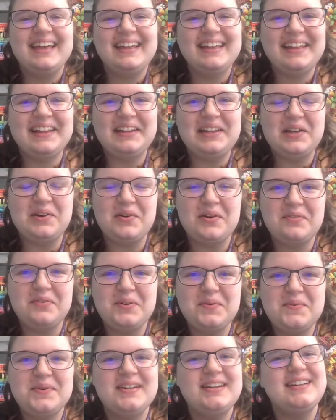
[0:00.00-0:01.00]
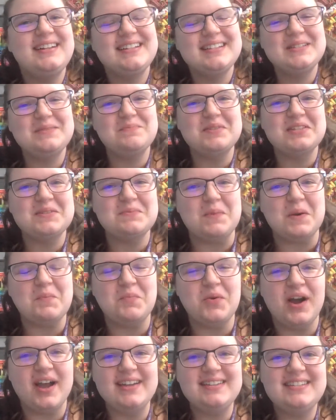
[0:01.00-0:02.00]
Hello everyone, it is Miss
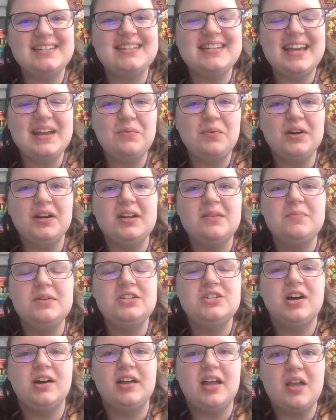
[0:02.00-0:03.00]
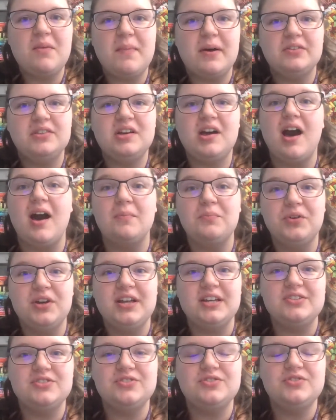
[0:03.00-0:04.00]
McBride. Today we're going to be talking about the
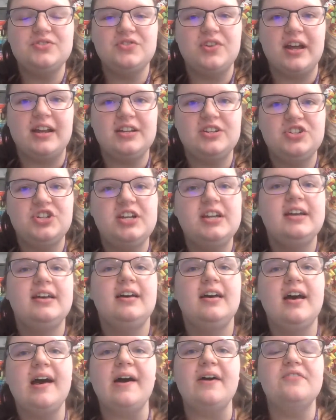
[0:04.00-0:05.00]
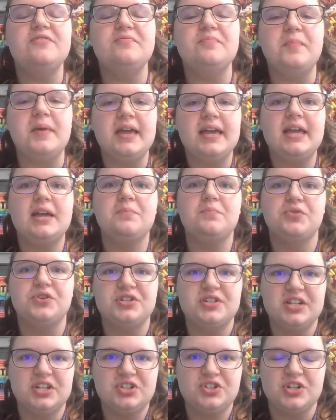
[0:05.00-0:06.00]
comprehension strategy of making
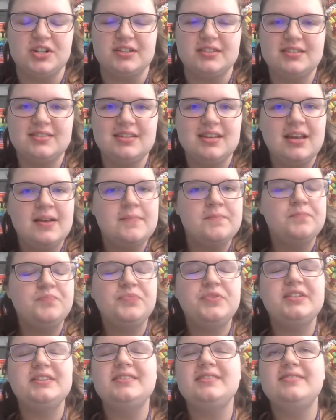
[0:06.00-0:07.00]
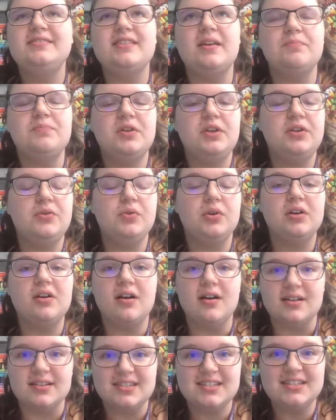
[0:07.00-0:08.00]
predictions. This is something you are
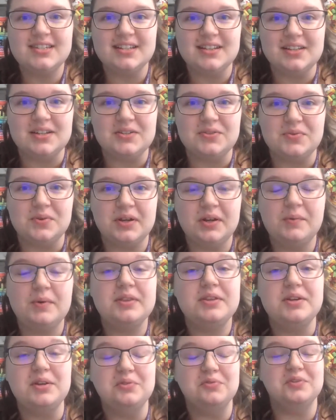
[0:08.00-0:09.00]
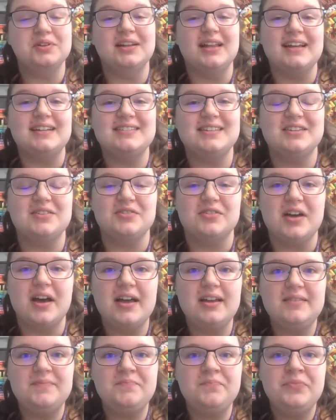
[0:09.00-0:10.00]
constantly doing, whether you realize it or
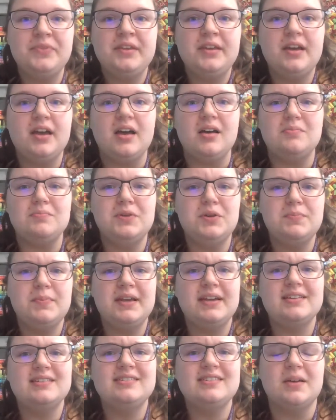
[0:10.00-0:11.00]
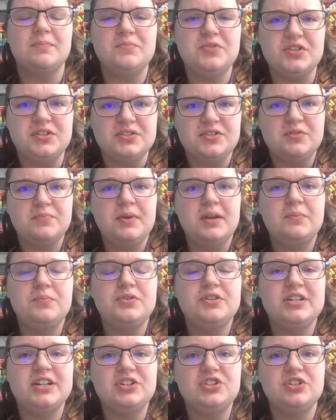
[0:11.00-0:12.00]
not. You make assumptions, you make
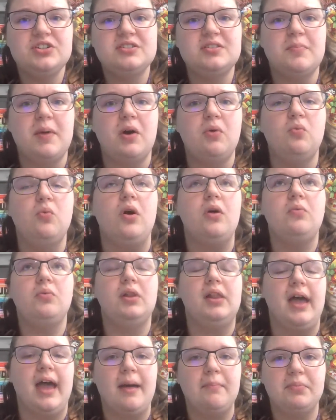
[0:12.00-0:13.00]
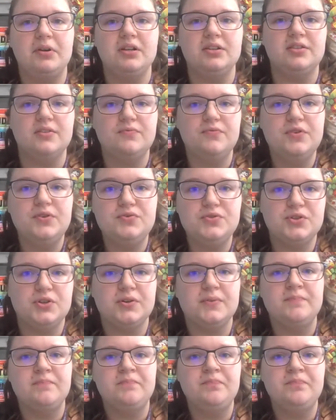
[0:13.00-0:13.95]
predictions about what will happen in the future